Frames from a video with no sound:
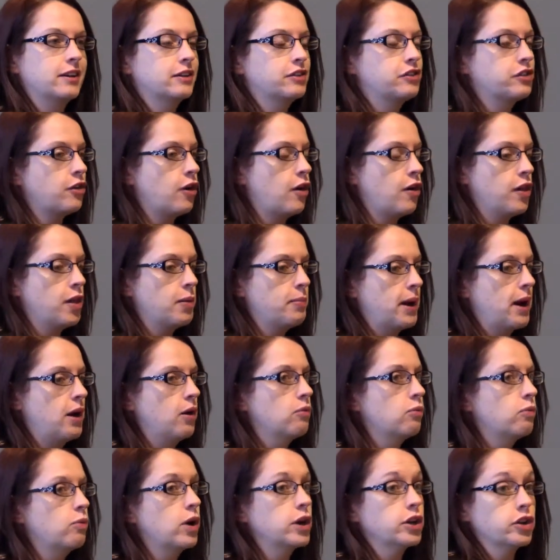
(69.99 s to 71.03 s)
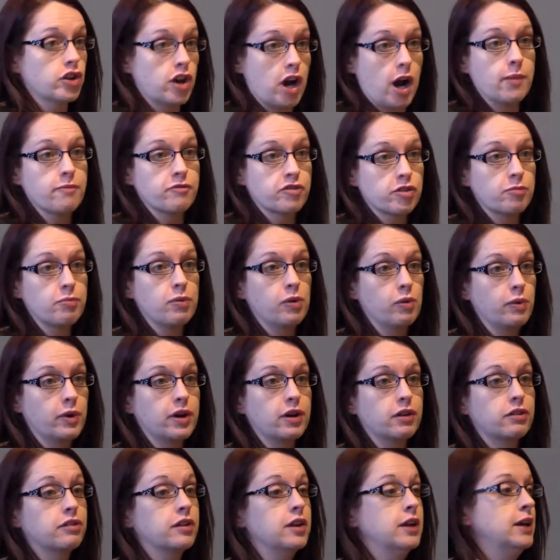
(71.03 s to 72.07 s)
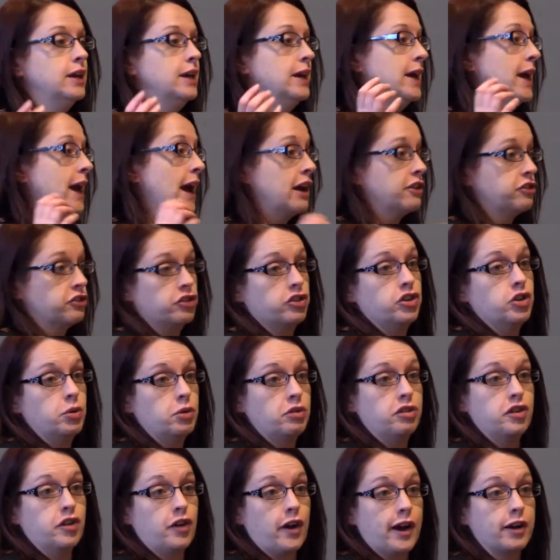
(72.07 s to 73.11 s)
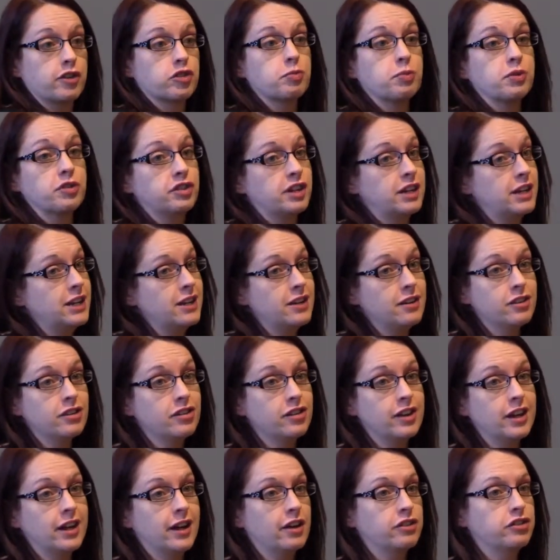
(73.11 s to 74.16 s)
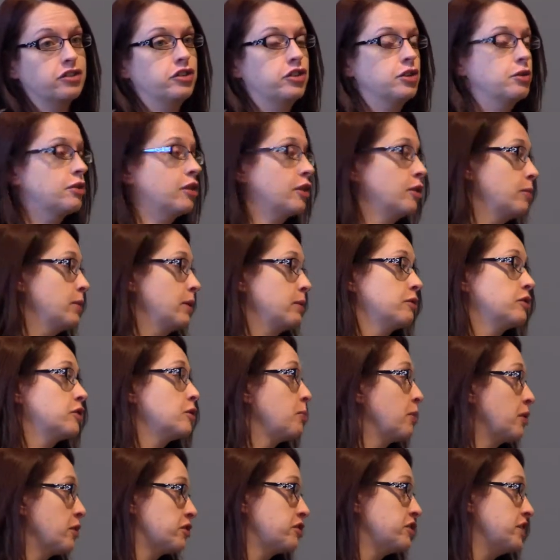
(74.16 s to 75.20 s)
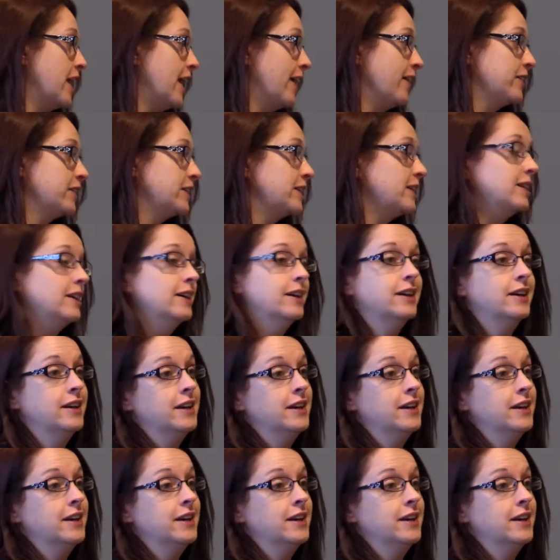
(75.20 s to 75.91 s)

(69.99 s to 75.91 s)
It's all about what you're comfortable with. It has to do with your expertise. It has to do a little bit with your personality.